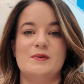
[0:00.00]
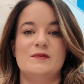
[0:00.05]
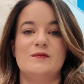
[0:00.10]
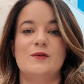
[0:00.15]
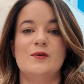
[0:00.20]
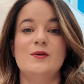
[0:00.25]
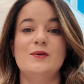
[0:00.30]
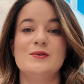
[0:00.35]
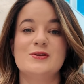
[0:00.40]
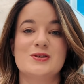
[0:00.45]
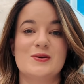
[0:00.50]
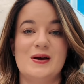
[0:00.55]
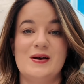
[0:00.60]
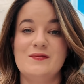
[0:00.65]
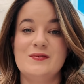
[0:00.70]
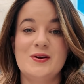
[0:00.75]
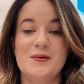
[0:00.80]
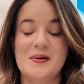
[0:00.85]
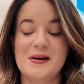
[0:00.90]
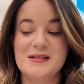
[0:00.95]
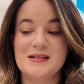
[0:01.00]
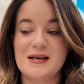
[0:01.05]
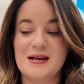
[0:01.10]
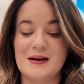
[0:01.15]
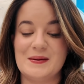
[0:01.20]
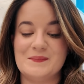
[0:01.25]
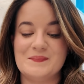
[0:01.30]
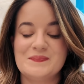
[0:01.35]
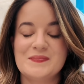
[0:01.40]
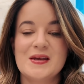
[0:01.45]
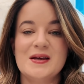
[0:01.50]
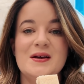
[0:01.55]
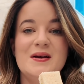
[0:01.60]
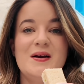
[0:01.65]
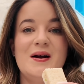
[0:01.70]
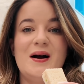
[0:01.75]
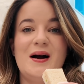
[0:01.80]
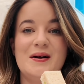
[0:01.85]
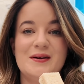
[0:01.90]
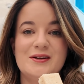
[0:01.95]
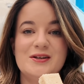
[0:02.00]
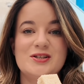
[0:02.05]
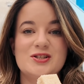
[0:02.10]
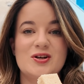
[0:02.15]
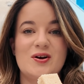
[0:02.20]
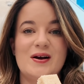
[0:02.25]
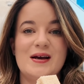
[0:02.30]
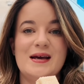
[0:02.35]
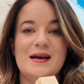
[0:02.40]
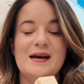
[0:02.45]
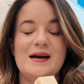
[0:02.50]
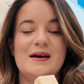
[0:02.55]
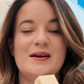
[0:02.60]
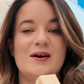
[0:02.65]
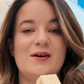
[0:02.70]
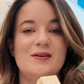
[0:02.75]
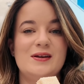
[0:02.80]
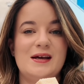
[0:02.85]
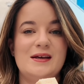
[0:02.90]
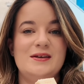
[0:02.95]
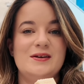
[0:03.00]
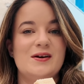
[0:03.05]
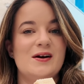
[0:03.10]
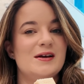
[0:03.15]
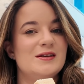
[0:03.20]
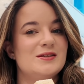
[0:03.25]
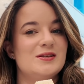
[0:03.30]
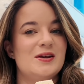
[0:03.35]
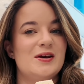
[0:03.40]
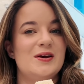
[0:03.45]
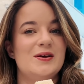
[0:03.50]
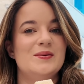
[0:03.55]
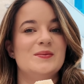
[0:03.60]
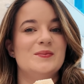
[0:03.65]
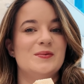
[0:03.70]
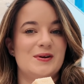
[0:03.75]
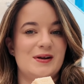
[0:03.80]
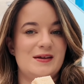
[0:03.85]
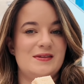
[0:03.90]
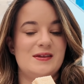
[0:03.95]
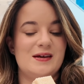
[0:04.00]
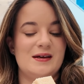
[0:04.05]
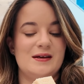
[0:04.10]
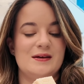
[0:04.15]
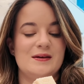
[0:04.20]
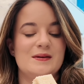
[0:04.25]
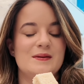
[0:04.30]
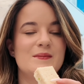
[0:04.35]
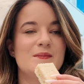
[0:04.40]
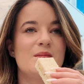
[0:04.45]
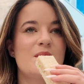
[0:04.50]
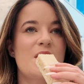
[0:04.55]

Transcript: that before, so I have no idea. I'm gonna try it and I'll let you guys know what I think.